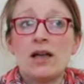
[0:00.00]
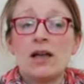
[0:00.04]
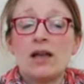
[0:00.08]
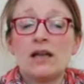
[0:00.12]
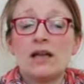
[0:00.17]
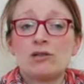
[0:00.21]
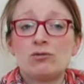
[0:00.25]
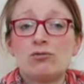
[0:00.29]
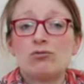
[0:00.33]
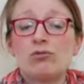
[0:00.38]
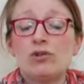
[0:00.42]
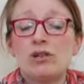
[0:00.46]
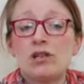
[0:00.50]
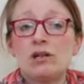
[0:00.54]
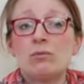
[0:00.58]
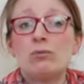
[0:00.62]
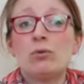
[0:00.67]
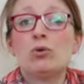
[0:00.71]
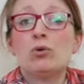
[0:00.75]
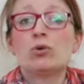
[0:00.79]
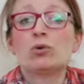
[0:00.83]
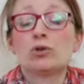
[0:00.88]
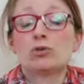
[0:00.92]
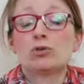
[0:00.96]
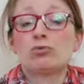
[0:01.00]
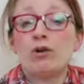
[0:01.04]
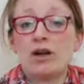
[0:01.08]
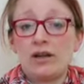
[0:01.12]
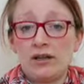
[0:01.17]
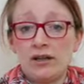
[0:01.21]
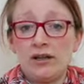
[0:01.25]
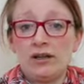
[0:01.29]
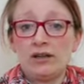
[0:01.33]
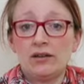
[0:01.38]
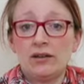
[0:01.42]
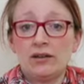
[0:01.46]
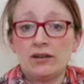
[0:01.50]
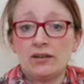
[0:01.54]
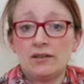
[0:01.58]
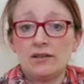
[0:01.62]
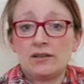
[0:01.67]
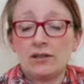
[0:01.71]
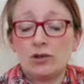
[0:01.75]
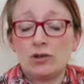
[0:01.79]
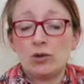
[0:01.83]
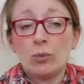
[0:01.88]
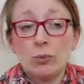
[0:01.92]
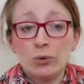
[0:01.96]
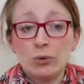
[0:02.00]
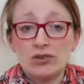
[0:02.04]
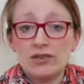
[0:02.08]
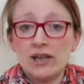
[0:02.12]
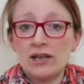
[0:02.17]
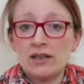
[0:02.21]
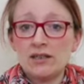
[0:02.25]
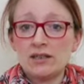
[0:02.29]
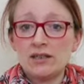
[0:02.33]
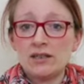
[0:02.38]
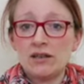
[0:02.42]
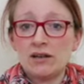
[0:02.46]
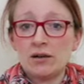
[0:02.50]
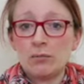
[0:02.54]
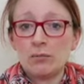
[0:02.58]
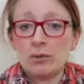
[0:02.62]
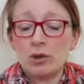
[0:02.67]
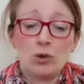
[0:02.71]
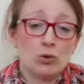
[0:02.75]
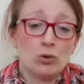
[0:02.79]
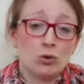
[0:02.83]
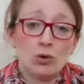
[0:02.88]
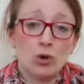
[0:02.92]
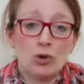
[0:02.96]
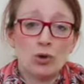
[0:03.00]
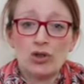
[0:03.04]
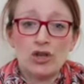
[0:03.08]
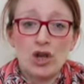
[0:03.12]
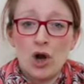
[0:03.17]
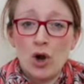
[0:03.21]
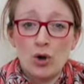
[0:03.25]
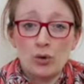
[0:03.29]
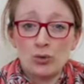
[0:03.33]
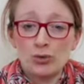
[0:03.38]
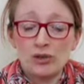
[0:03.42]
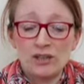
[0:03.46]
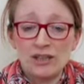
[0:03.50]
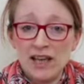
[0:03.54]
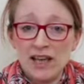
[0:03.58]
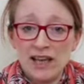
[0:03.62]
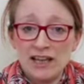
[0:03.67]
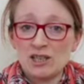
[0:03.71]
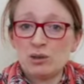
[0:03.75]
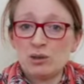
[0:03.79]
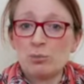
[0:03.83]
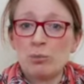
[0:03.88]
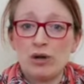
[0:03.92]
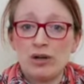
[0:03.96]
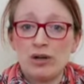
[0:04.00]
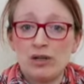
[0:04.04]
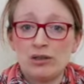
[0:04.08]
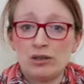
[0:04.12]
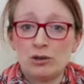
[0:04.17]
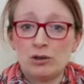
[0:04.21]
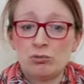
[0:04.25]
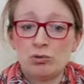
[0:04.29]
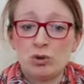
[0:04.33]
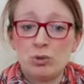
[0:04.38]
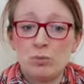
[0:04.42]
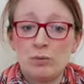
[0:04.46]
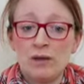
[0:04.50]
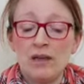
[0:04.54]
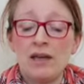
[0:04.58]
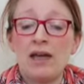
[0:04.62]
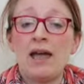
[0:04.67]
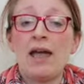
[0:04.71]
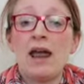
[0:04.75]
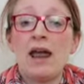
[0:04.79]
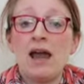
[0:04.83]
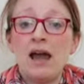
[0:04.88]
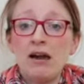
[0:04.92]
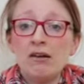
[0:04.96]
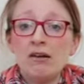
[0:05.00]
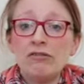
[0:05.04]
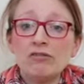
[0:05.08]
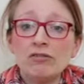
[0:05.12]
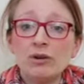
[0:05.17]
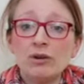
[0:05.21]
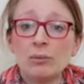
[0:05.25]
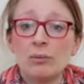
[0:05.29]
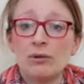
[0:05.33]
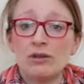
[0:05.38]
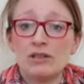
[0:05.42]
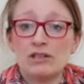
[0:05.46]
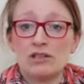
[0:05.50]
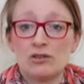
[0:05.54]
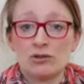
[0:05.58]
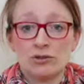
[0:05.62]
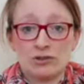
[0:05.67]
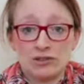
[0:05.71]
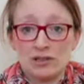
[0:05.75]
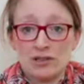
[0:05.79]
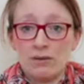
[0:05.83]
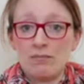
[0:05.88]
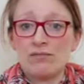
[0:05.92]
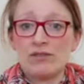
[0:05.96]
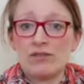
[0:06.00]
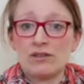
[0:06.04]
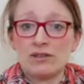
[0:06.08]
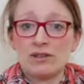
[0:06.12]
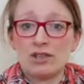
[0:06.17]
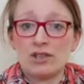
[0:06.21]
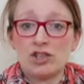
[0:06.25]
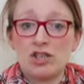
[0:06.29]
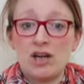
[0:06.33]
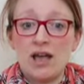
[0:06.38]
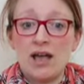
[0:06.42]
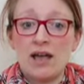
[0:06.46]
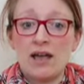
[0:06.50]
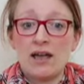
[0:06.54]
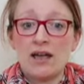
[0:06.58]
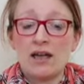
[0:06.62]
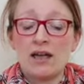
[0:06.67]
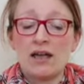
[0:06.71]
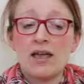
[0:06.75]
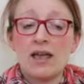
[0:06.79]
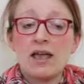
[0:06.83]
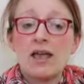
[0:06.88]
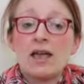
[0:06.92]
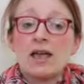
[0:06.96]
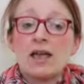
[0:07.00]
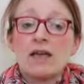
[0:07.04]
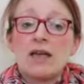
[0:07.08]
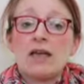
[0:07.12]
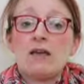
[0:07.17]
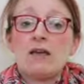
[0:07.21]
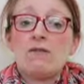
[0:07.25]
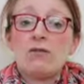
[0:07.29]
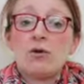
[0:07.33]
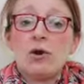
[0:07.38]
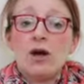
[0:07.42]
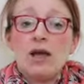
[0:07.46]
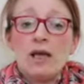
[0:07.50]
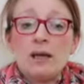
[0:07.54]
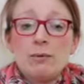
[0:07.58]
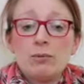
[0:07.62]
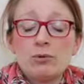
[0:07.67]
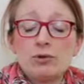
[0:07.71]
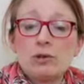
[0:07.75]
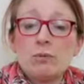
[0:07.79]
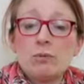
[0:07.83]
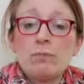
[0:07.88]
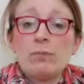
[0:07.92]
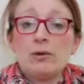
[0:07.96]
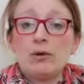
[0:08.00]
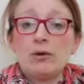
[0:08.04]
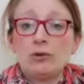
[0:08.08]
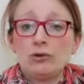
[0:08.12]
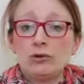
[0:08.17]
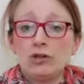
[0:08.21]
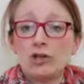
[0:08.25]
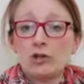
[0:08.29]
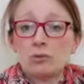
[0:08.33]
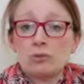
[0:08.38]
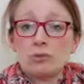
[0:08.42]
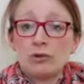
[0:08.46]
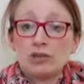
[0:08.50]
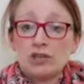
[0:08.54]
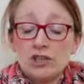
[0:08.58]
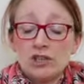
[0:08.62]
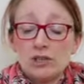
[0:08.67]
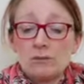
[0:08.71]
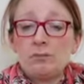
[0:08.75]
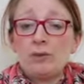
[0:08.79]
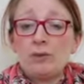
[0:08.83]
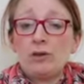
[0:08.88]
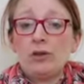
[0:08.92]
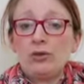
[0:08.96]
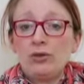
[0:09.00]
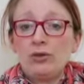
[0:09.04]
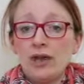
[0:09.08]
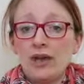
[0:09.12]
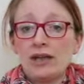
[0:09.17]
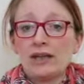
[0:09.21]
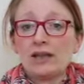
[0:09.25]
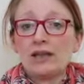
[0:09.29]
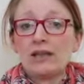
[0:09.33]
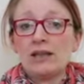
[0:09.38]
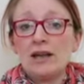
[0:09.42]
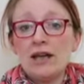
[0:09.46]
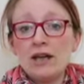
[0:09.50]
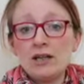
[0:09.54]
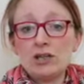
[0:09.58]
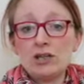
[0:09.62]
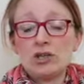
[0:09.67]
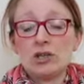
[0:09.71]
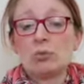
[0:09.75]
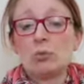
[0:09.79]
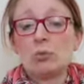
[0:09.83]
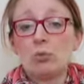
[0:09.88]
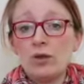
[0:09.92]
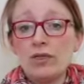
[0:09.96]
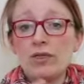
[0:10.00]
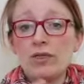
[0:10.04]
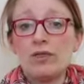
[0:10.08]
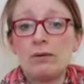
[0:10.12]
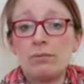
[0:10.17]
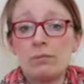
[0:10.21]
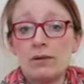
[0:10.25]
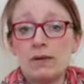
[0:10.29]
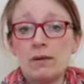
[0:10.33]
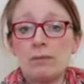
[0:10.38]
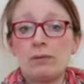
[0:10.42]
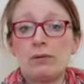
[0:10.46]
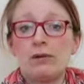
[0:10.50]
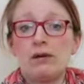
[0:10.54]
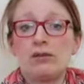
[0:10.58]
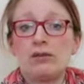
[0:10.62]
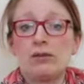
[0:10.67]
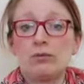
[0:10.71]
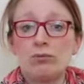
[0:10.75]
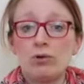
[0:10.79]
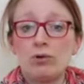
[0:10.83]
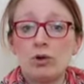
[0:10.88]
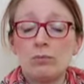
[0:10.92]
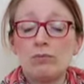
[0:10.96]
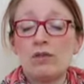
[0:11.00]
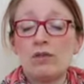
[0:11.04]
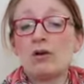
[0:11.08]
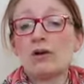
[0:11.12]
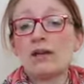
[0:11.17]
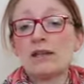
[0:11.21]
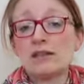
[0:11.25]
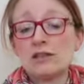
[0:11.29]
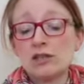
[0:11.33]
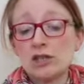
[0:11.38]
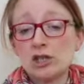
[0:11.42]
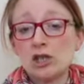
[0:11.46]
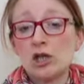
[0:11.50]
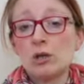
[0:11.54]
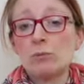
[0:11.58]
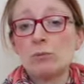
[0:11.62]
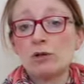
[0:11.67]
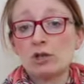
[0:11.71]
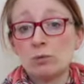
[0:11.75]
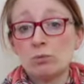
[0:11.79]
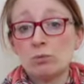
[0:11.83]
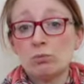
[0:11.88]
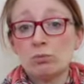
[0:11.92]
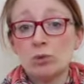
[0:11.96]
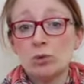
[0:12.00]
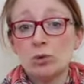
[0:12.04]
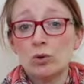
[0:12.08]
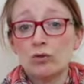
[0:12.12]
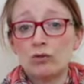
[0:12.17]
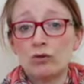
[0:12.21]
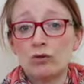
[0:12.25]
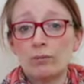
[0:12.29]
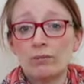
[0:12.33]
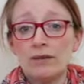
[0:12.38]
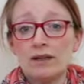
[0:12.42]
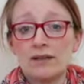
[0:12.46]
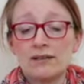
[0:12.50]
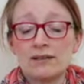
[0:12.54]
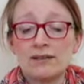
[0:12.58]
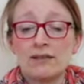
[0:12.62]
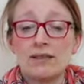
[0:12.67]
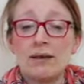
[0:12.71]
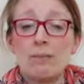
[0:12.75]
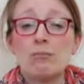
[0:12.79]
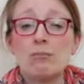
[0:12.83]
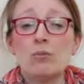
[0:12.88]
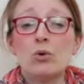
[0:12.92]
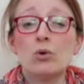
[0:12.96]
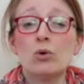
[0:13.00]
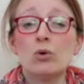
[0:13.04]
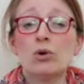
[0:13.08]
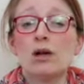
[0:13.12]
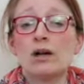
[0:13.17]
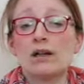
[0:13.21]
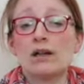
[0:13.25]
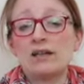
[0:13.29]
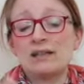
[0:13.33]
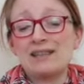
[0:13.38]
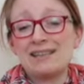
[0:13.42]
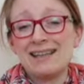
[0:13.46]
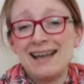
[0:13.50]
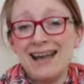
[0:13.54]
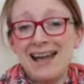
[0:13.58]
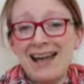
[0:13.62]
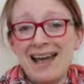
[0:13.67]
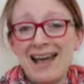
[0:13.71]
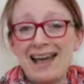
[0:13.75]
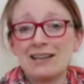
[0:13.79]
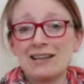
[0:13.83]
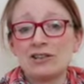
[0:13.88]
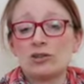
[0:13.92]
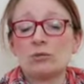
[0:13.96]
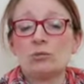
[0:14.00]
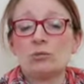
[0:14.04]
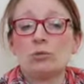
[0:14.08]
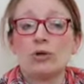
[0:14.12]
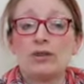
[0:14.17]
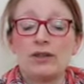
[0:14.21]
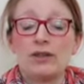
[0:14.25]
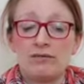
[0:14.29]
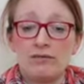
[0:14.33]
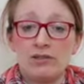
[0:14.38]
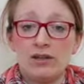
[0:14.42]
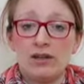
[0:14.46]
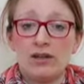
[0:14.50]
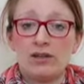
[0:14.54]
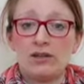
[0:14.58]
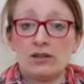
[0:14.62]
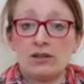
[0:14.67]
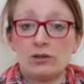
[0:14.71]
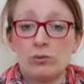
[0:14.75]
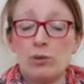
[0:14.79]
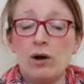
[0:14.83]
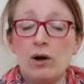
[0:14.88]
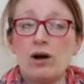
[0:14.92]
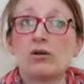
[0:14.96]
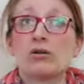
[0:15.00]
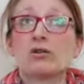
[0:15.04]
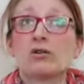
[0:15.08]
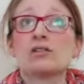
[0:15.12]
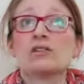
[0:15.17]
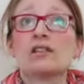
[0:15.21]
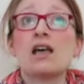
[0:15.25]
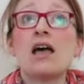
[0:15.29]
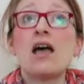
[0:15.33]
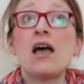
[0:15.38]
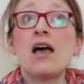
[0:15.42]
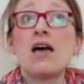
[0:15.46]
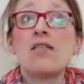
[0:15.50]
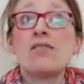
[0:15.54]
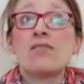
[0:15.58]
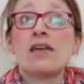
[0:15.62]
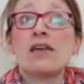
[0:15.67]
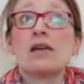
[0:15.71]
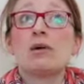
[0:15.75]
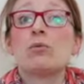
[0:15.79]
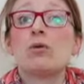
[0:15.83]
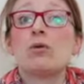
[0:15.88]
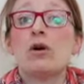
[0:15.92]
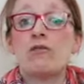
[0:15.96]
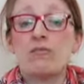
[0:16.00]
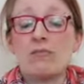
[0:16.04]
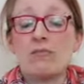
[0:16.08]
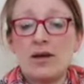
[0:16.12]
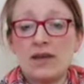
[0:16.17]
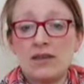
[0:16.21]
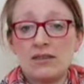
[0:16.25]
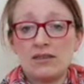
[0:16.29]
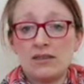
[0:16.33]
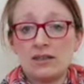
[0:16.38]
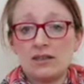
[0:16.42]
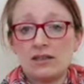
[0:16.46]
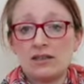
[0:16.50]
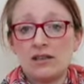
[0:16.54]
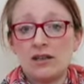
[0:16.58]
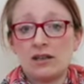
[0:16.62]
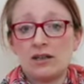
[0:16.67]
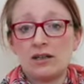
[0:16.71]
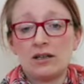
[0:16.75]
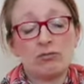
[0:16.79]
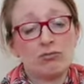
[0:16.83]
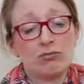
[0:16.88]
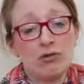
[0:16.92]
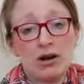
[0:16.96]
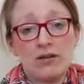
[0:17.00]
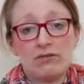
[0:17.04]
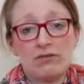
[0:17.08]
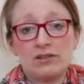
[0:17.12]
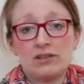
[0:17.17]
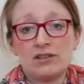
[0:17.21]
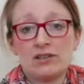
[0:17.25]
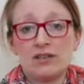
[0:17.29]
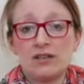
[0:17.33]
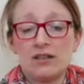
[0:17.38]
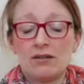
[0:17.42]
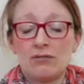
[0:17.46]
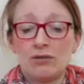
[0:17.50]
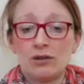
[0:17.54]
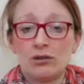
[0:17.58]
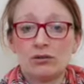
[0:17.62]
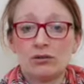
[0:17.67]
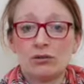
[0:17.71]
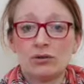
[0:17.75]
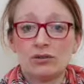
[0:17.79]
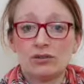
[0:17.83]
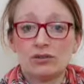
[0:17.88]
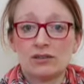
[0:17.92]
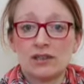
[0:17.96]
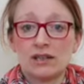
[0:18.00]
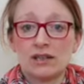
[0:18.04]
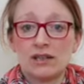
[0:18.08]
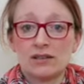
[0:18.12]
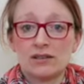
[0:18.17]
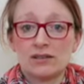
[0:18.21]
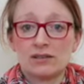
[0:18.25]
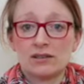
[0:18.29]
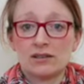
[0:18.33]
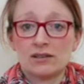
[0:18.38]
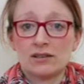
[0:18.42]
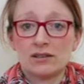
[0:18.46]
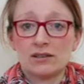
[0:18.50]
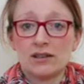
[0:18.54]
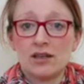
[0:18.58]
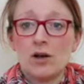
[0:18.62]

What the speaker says: It's really important to recognize that you're presenting, but you're not the only expert in the room here. Everybody's got something to share. If you're able to build those bridges, build that connection with the people in the room, they'll get so much more from this and they're more likely to act on what they've learned as well, because they will have made this learning relevant to their own context.